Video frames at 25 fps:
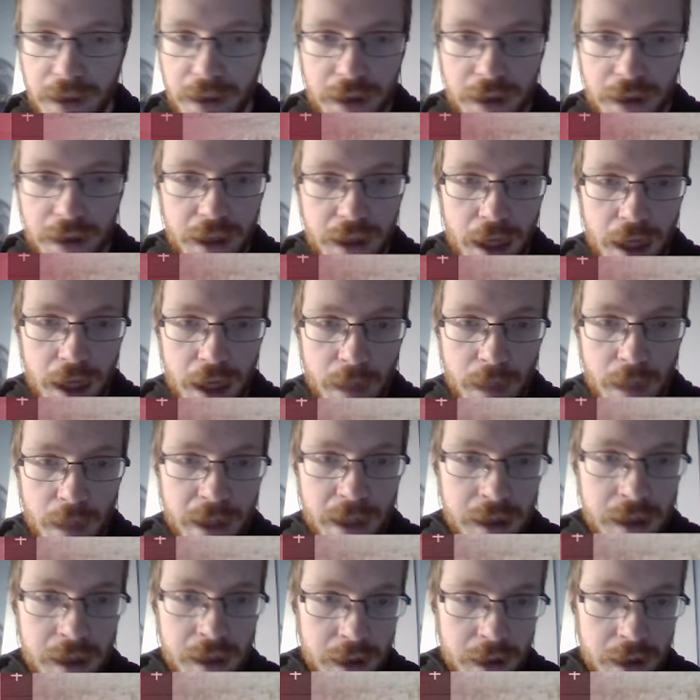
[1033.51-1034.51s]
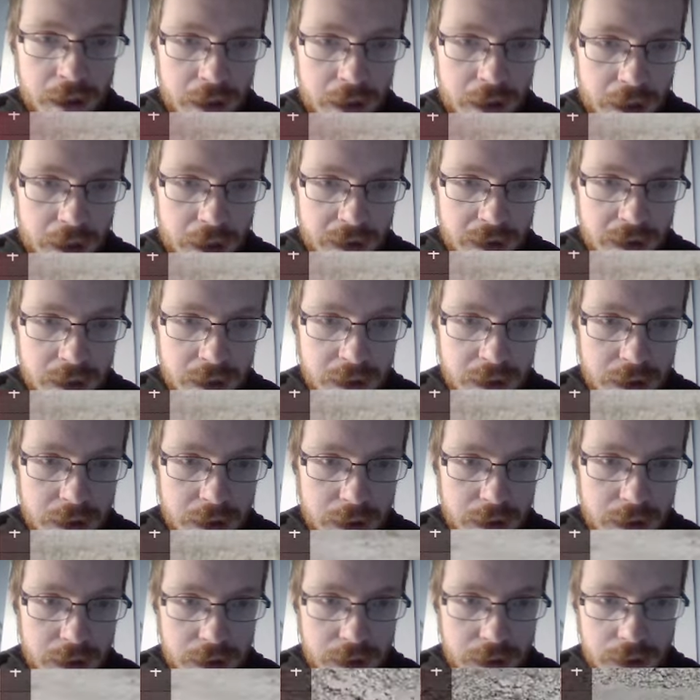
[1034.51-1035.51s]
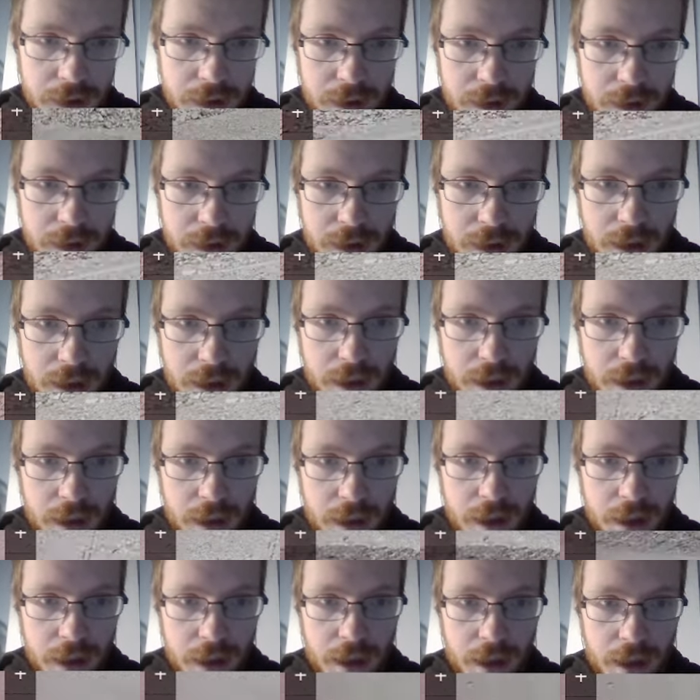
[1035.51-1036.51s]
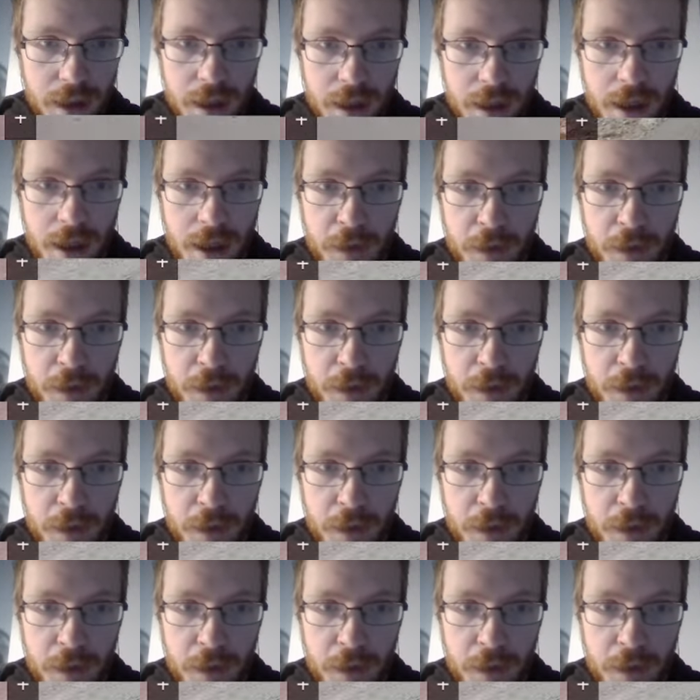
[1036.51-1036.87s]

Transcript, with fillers: Albania, I think. Uh, with the